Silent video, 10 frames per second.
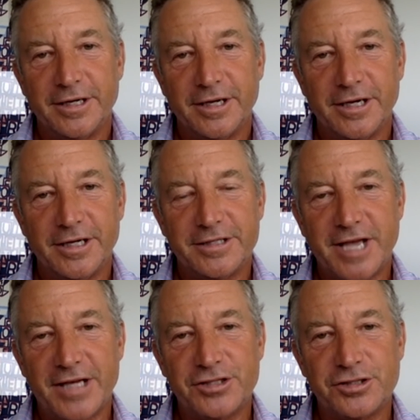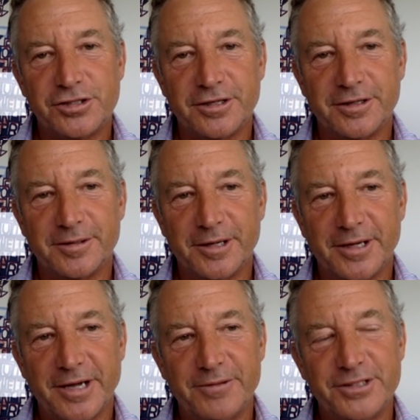uh, test, uh,
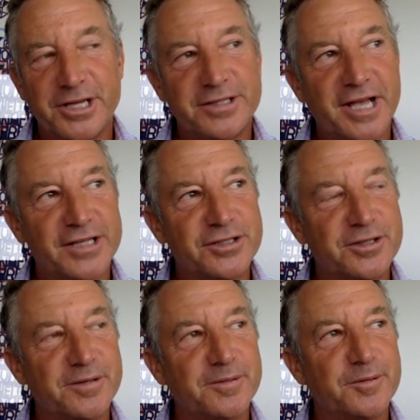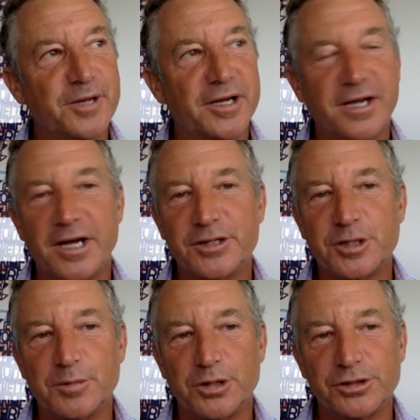I would say, test uh,
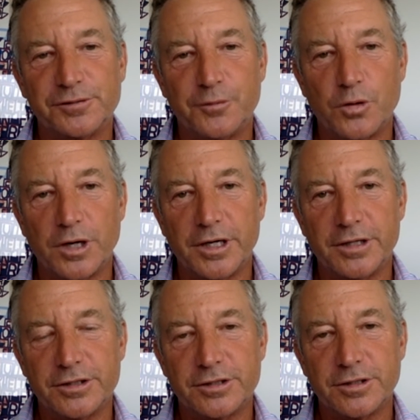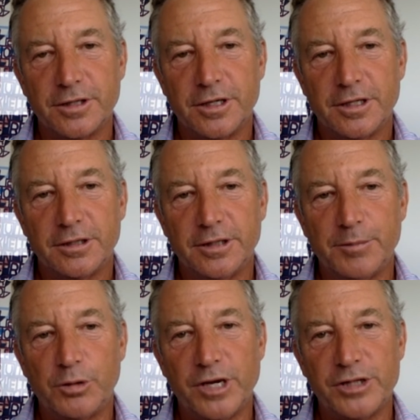customers for his
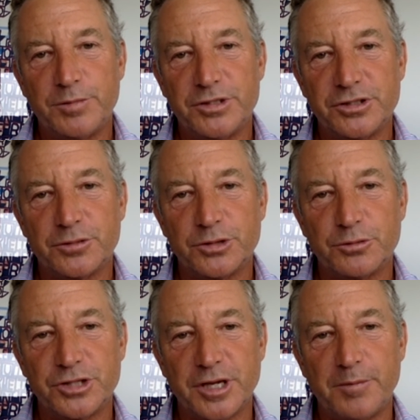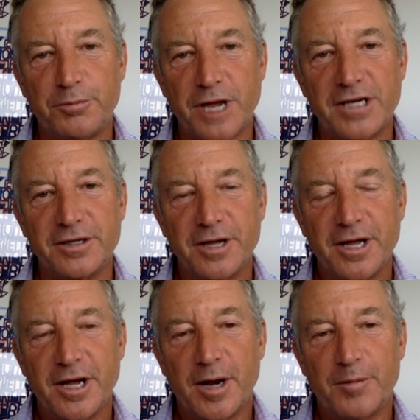limo res business, which was a, pre a,
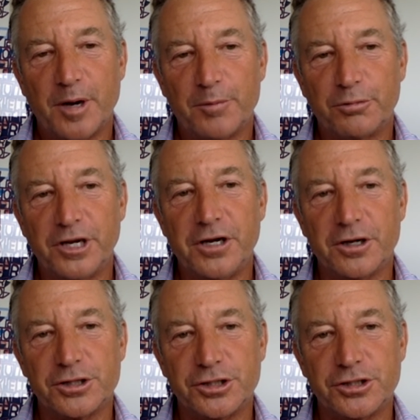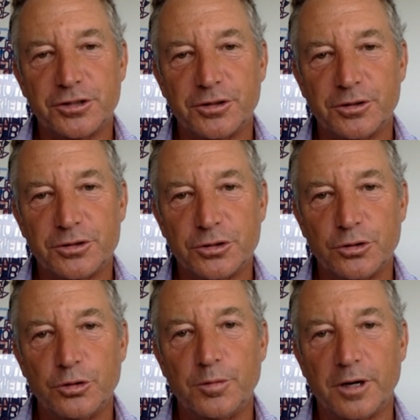a precursor to, to
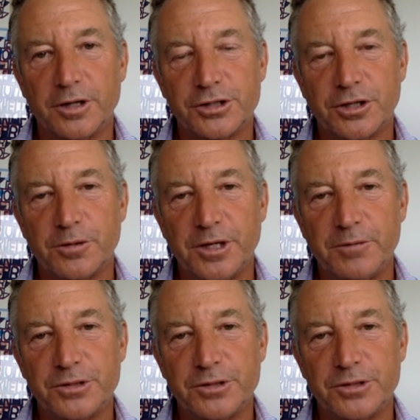Uber. So he